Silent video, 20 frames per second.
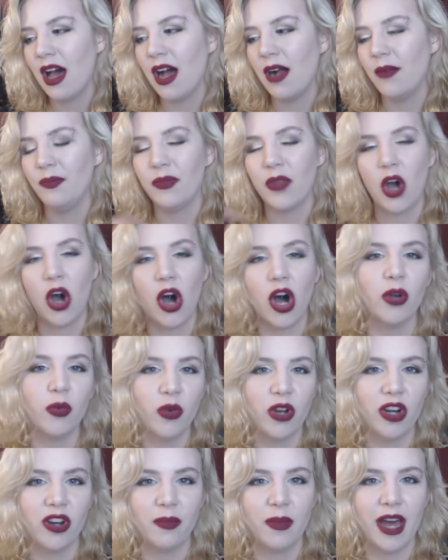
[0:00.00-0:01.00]
um,
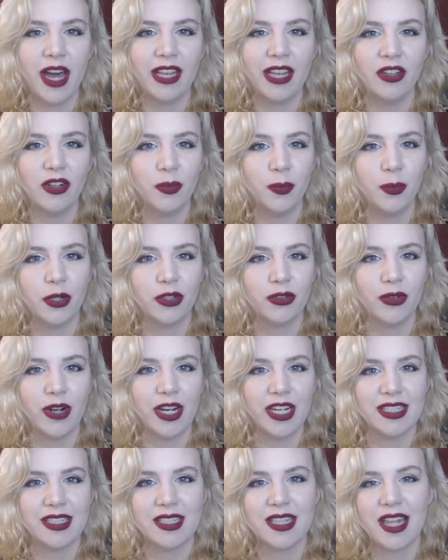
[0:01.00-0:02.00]
on one of my little book
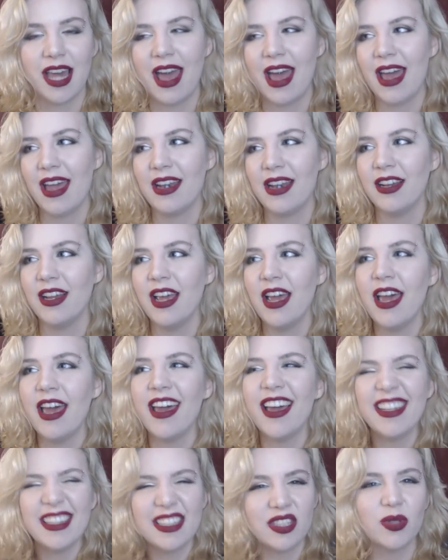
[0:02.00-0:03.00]
ruts and
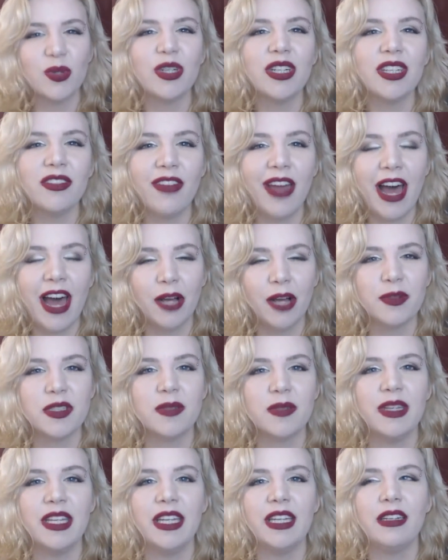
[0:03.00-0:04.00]
it sort of
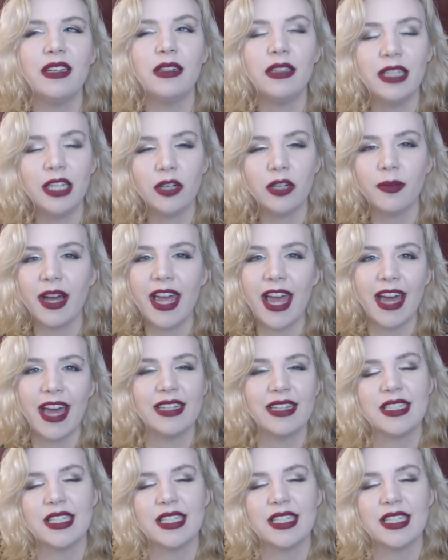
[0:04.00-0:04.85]
helps me clear my head.